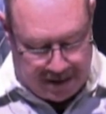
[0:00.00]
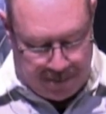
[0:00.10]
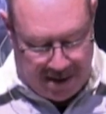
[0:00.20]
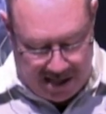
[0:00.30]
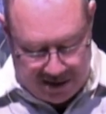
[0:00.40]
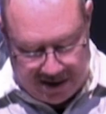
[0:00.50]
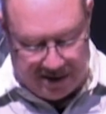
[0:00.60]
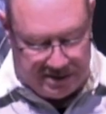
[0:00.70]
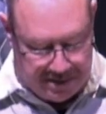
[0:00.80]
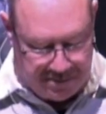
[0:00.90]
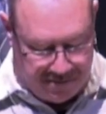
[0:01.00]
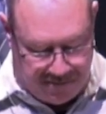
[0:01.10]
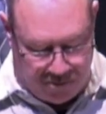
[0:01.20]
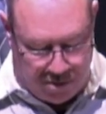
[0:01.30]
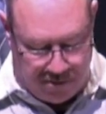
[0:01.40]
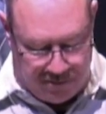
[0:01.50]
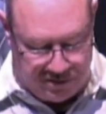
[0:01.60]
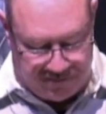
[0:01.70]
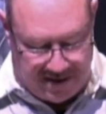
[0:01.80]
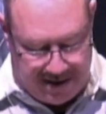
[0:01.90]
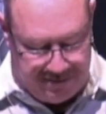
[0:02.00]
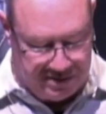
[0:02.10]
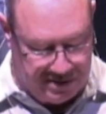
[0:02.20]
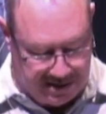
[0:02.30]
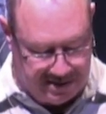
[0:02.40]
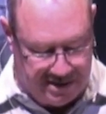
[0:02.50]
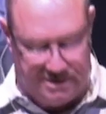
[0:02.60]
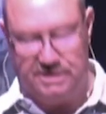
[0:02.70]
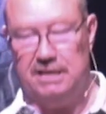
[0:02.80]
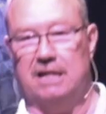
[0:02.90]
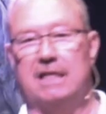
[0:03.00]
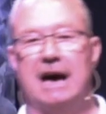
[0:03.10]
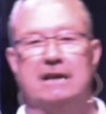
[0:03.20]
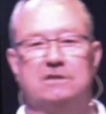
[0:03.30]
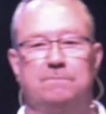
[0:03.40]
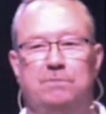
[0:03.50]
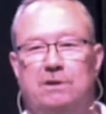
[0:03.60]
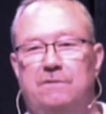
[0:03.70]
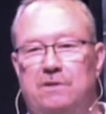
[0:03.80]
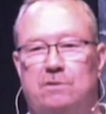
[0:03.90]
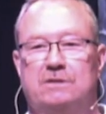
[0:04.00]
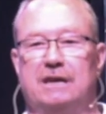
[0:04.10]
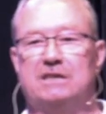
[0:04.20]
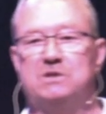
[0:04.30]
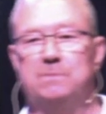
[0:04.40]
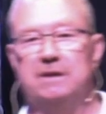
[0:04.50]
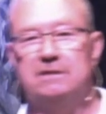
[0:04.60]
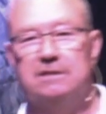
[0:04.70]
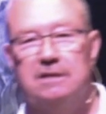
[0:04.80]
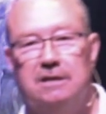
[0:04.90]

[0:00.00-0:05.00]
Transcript: Malachi chapter 4, verse 5 and 6. This is the last book of the Old Testament.